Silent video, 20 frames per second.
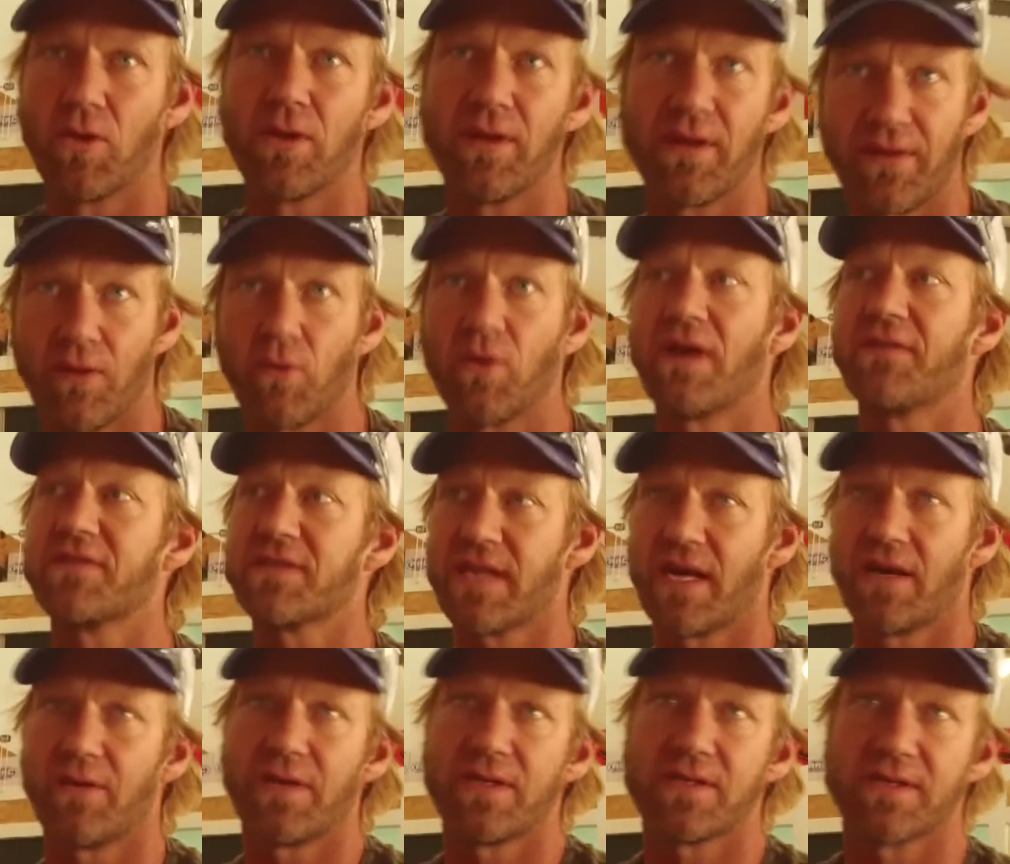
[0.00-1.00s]
all have
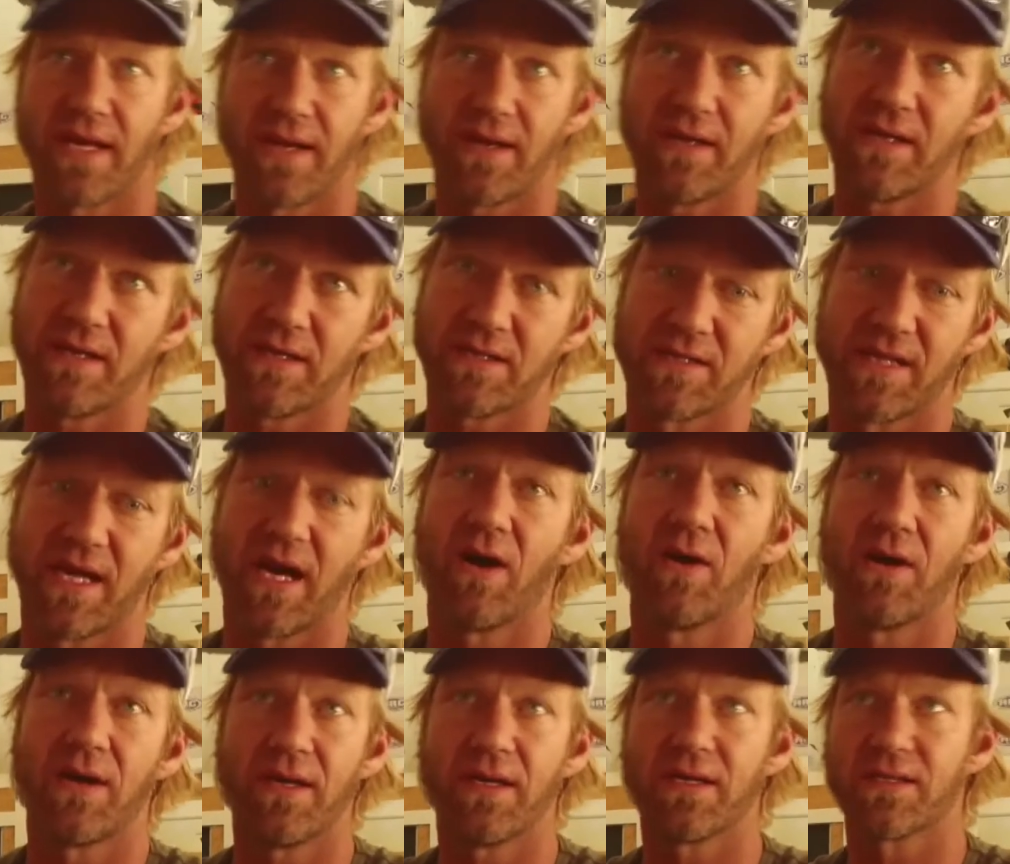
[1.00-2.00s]
salaries. It is now
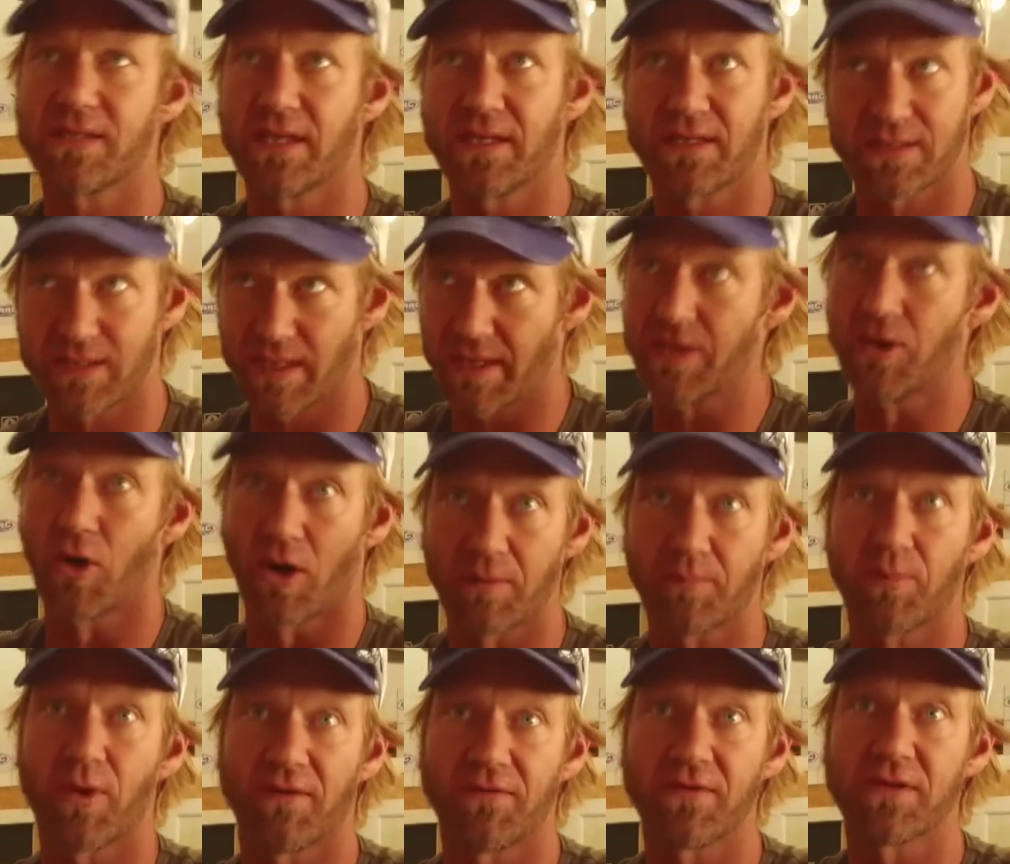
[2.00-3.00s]
it's a
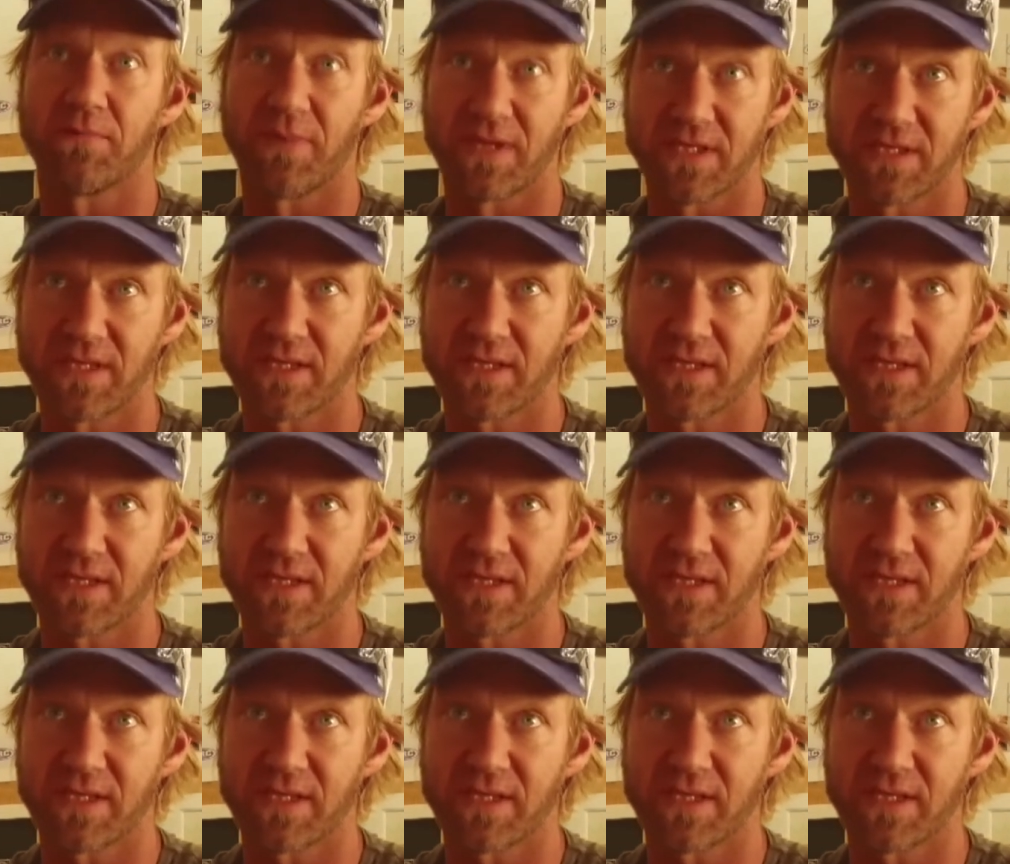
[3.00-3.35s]
non-profit business.